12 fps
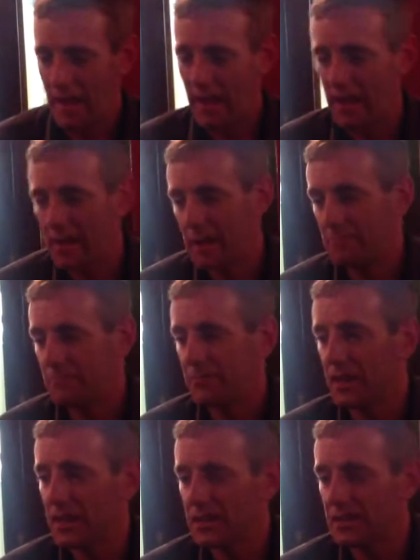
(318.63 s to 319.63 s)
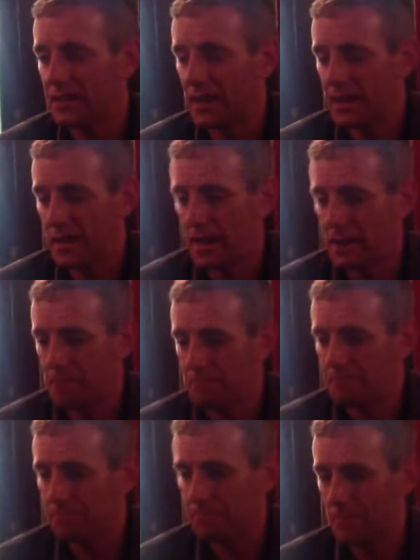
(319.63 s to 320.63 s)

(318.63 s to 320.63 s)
And um, they said, um,